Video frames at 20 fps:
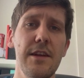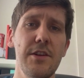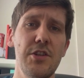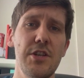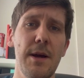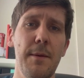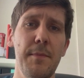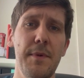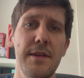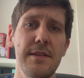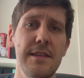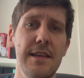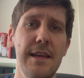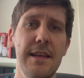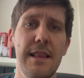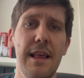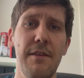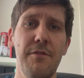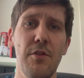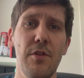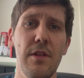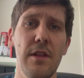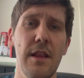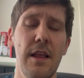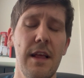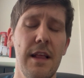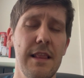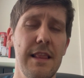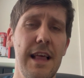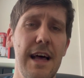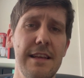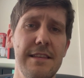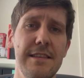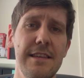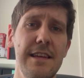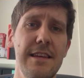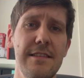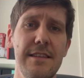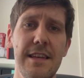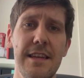at Champions League level last season.